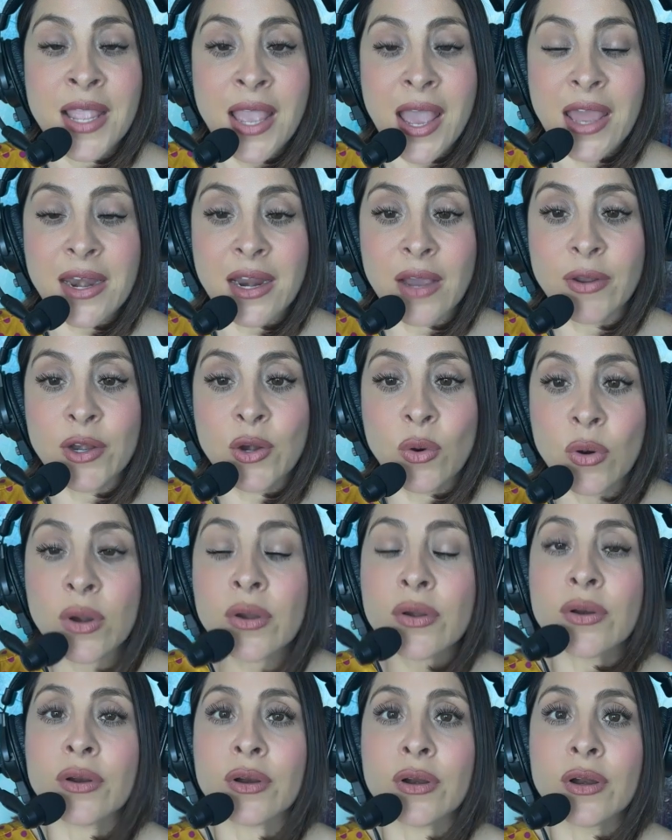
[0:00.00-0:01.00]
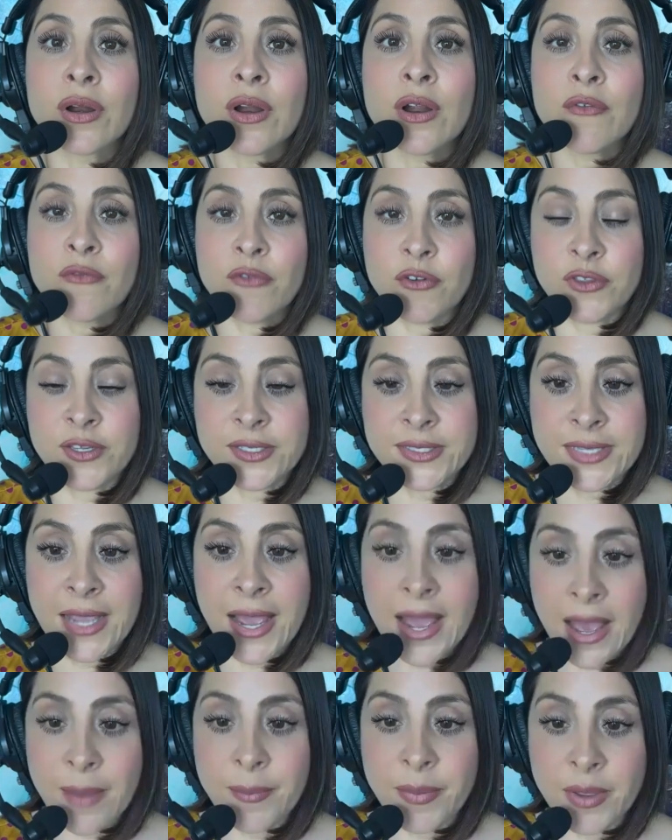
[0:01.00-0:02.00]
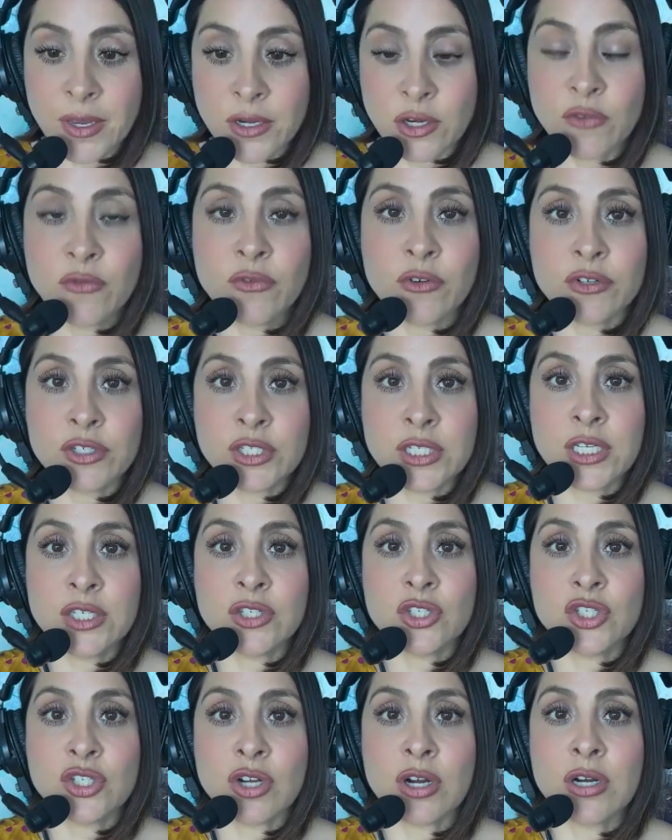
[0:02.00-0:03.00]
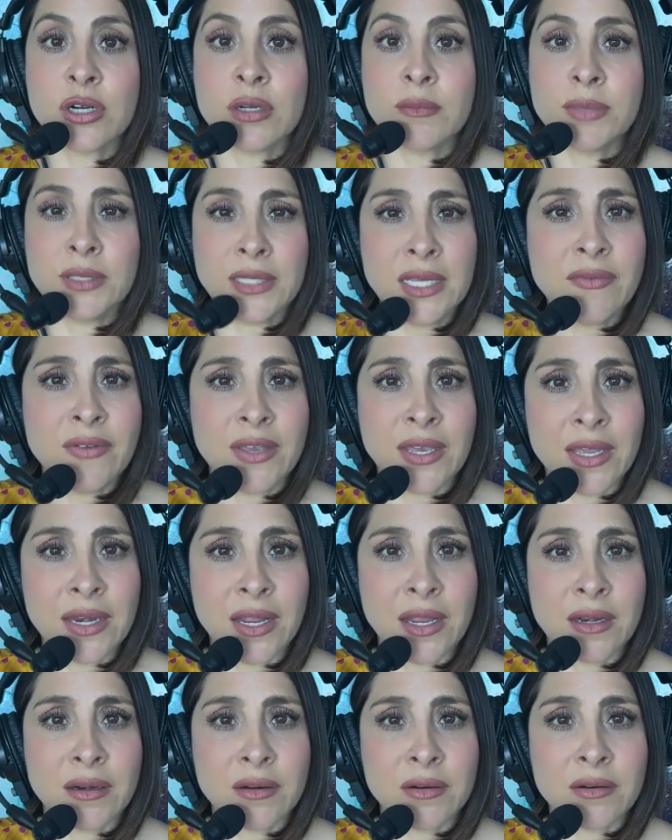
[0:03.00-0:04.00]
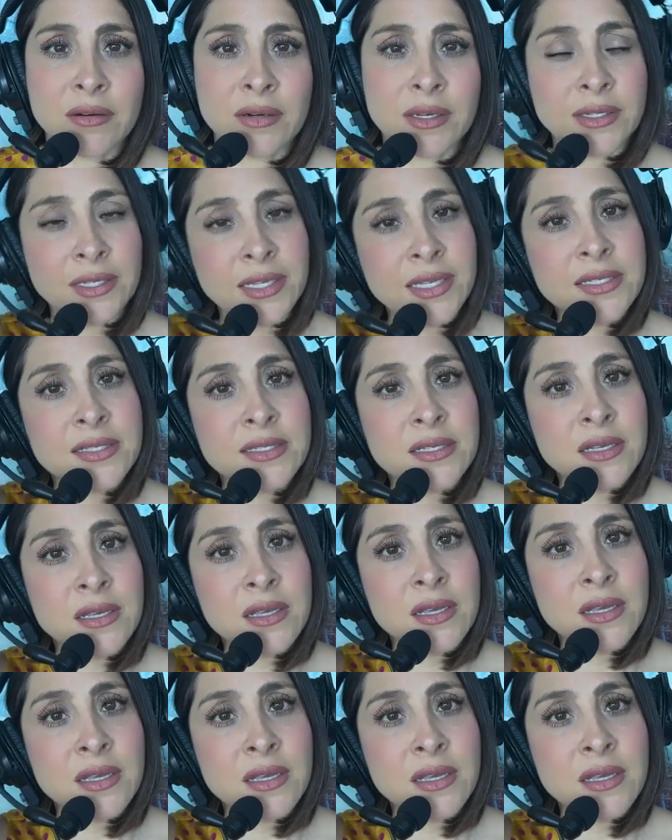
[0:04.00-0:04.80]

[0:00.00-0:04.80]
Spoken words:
And now, in order for this to happen, you first need to start believing in it, or at least